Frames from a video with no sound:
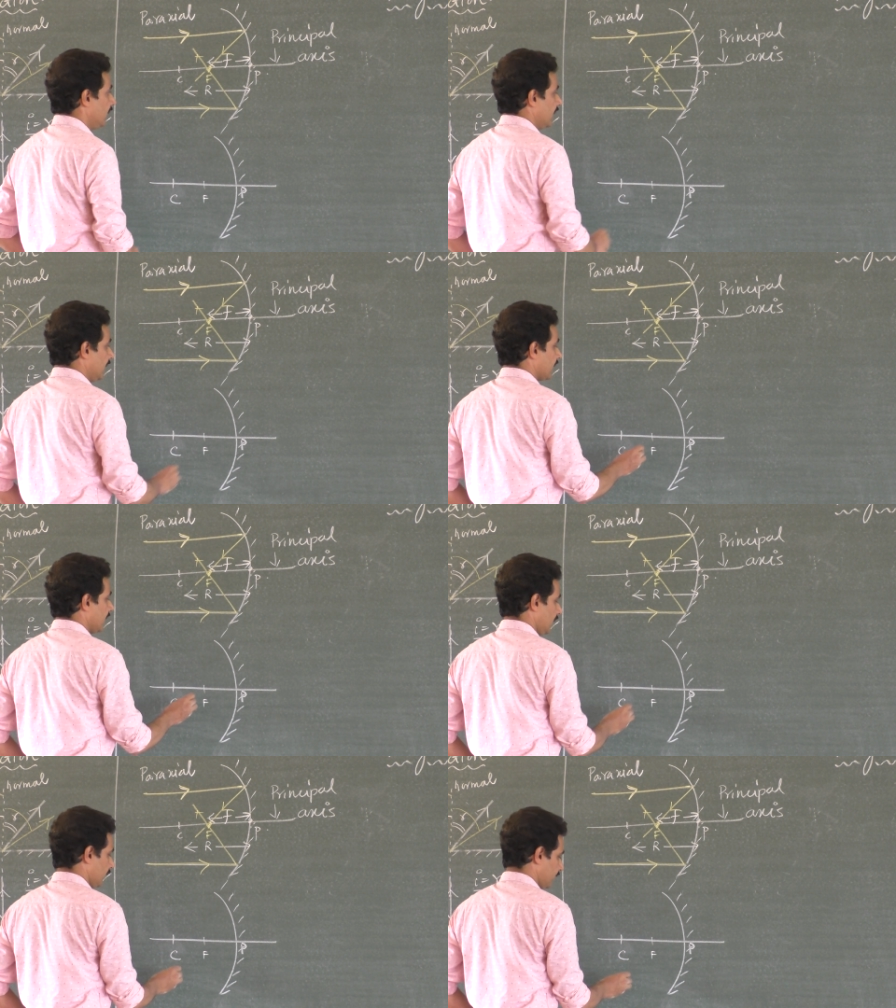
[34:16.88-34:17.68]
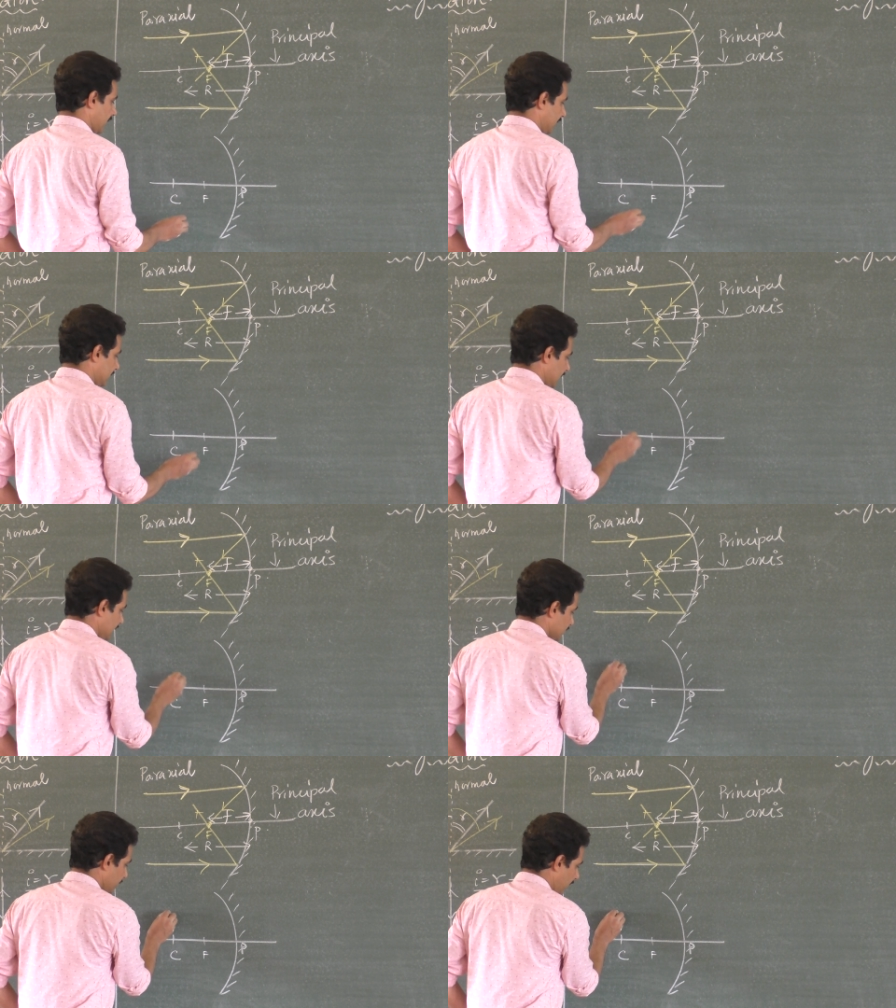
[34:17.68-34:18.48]
a ray of light
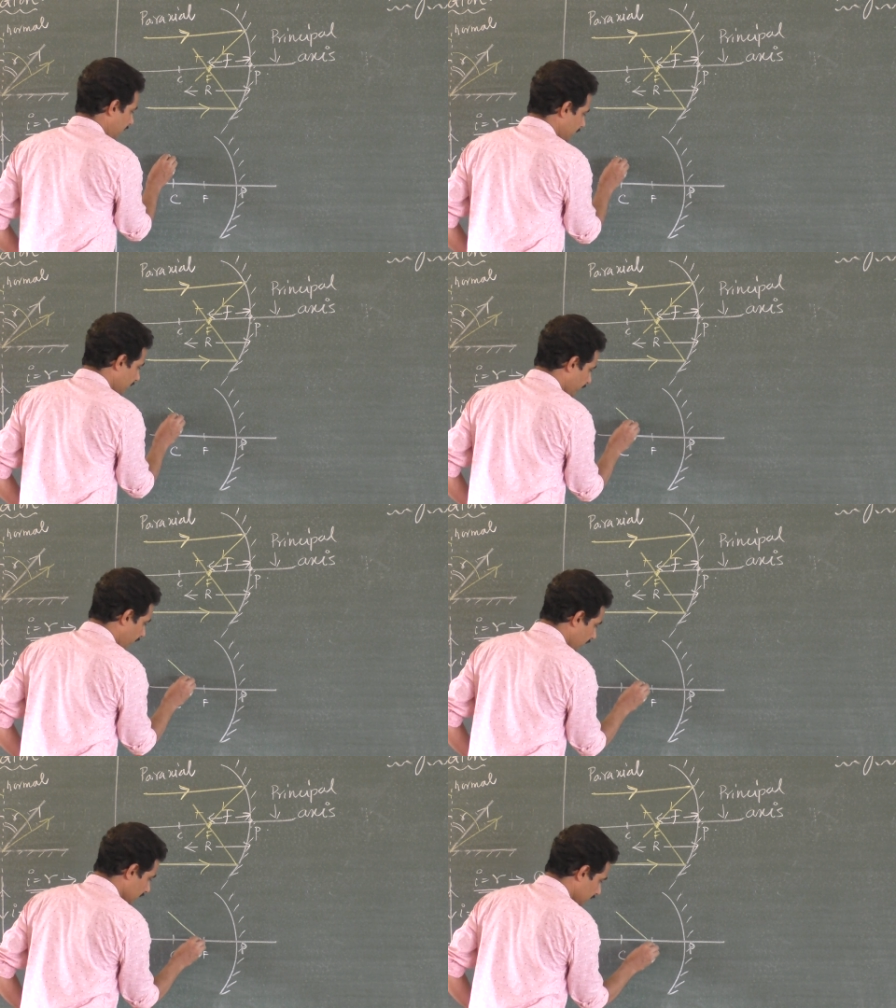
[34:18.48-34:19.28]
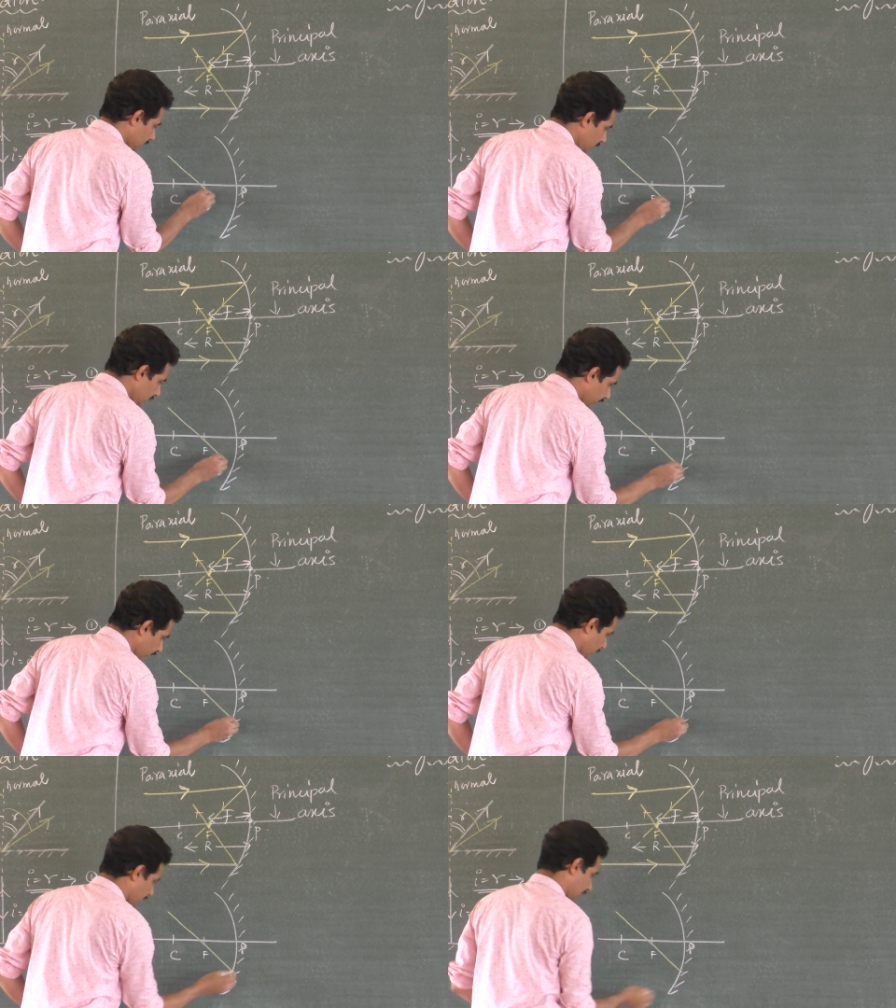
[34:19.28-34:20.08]
is made to fall through the
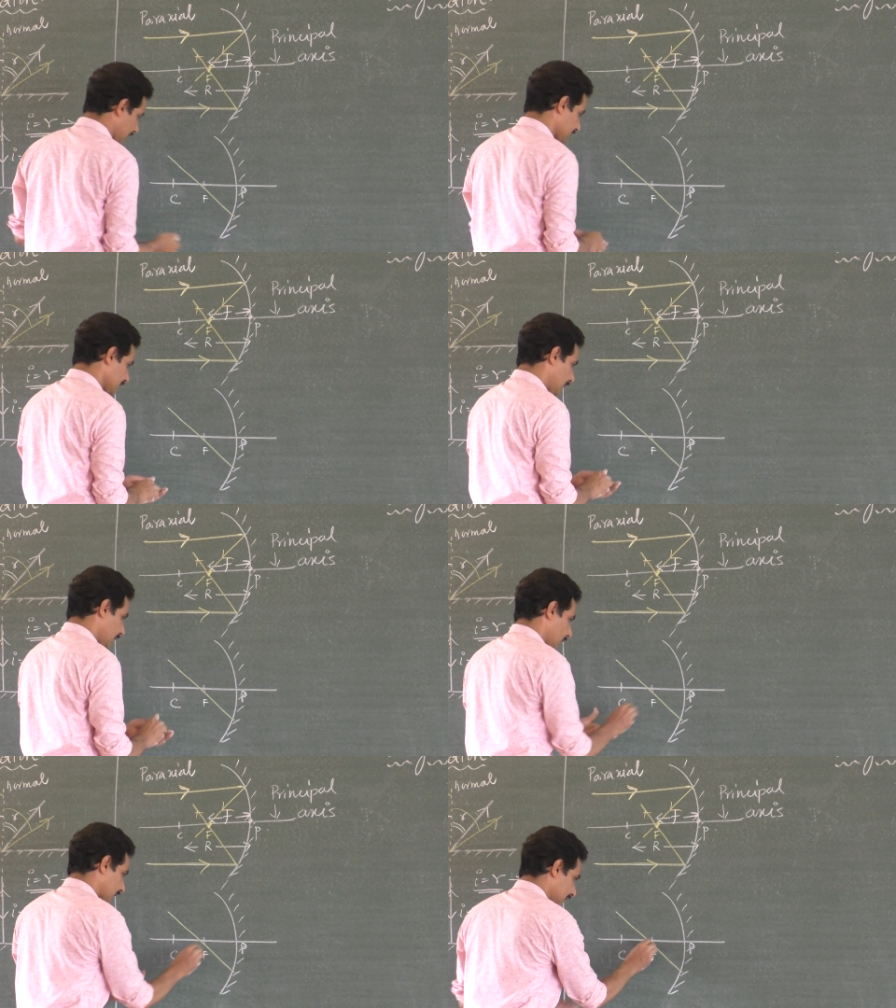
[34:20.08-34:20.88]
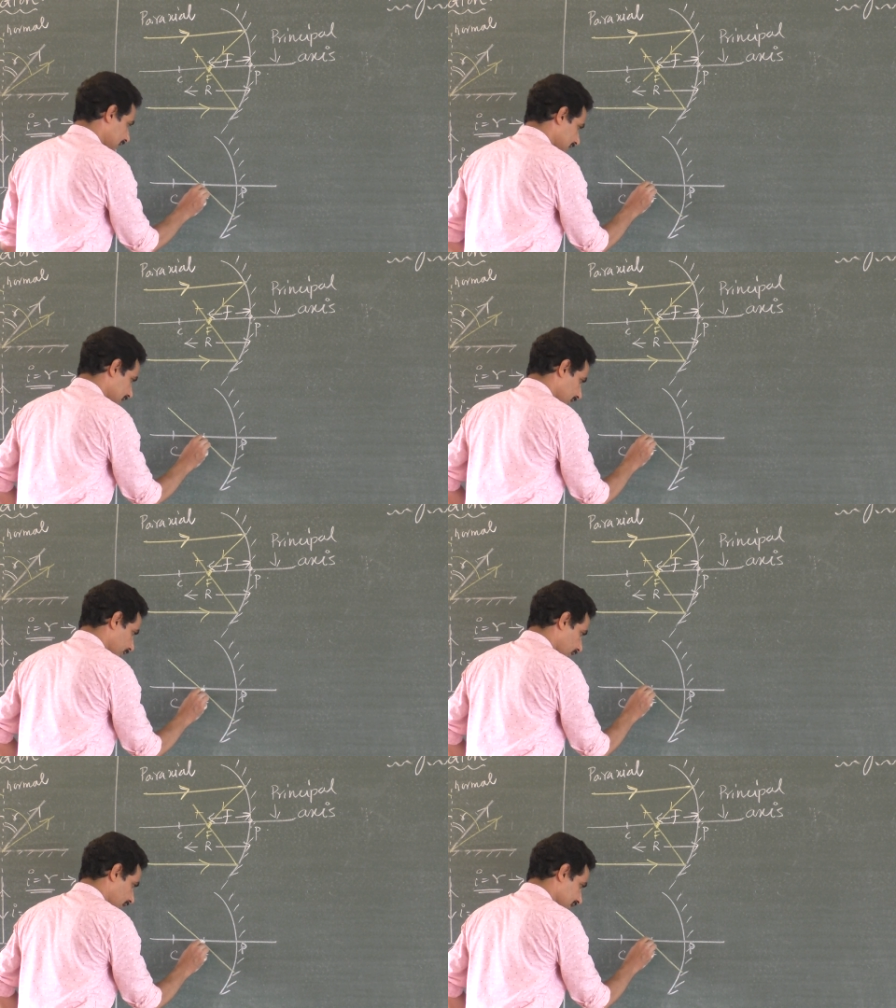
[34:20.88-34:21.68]
focus, okay, this is the
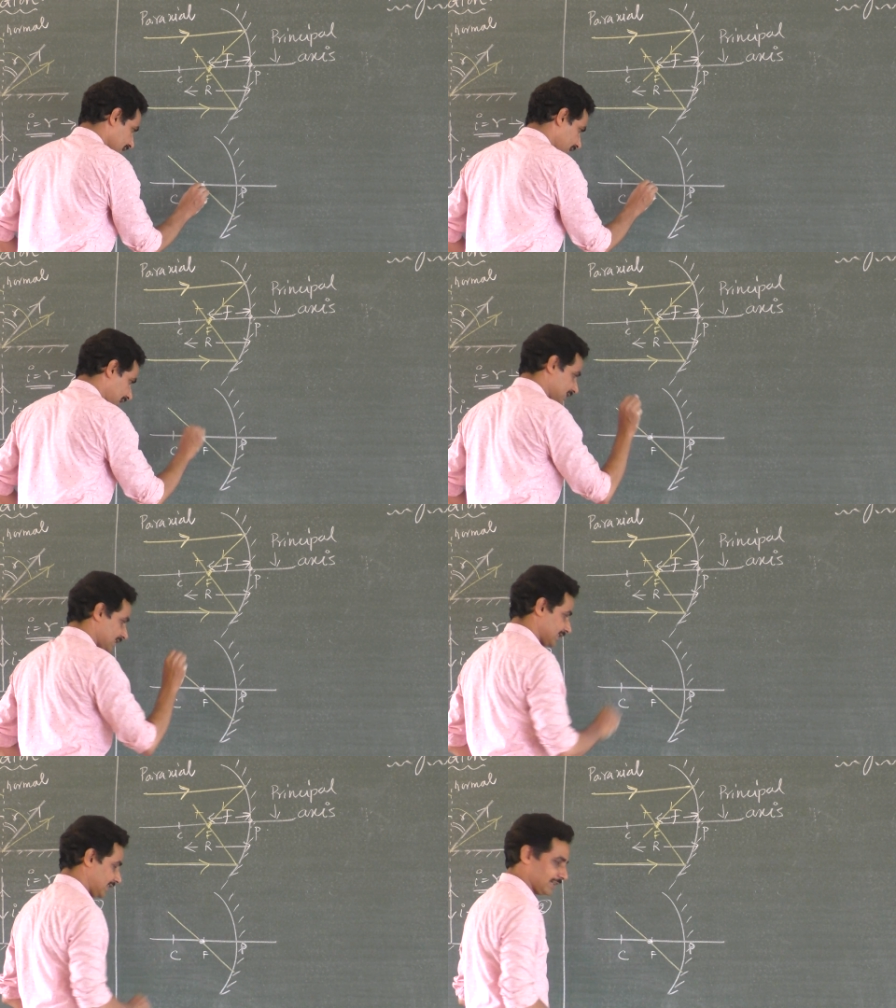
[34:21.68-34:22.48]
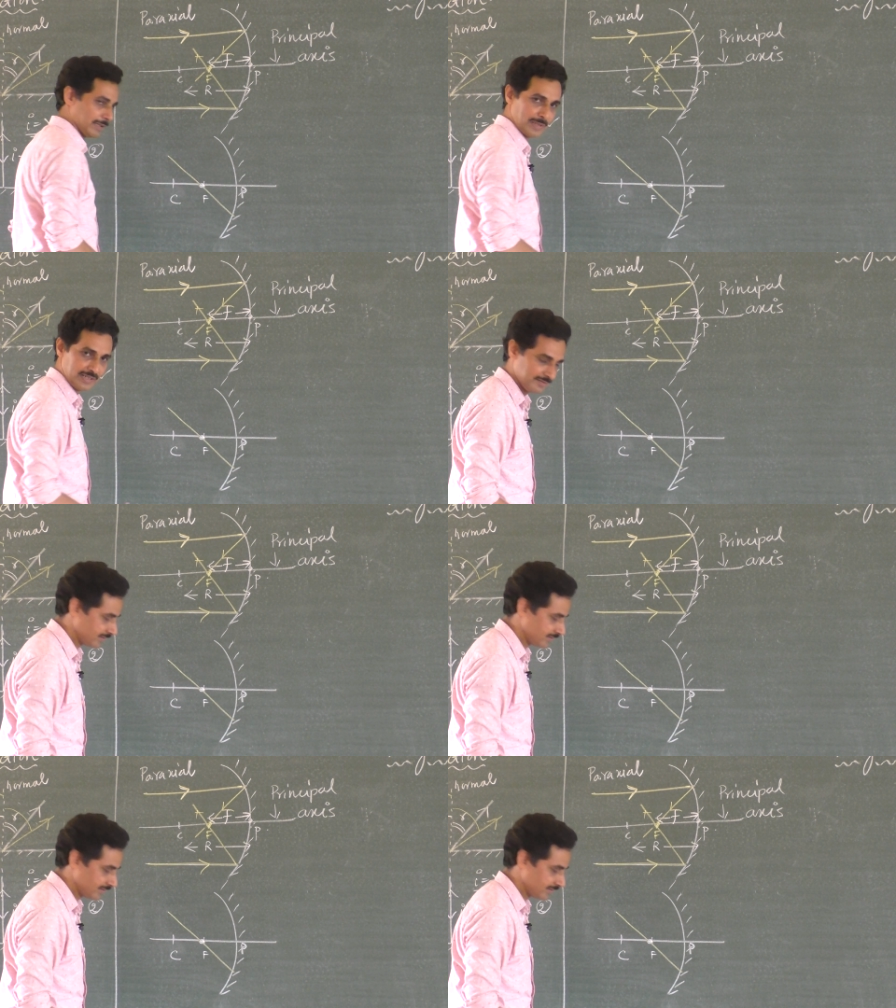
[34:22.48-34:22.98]
focus, I will adjust a little bit.